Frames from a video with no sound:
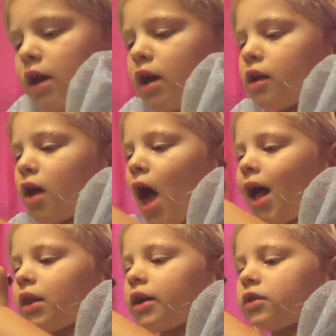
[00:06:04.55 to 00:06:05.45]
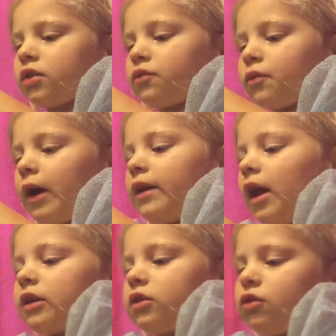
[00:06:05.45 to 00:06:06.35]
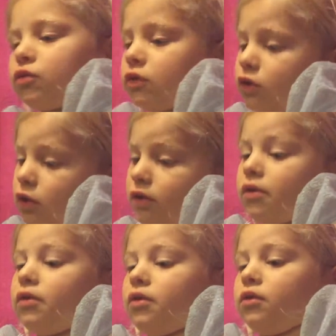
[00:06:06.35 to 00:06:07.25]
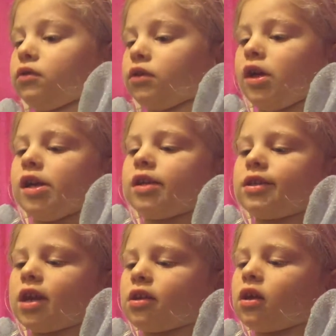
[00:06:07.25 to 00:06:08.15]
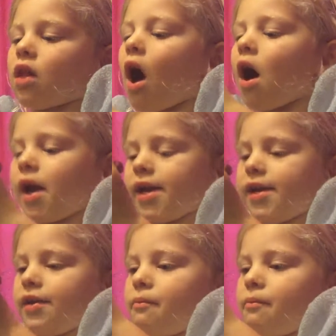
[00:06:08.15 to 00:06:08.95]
And Allies is right next door to yours. It's in a line.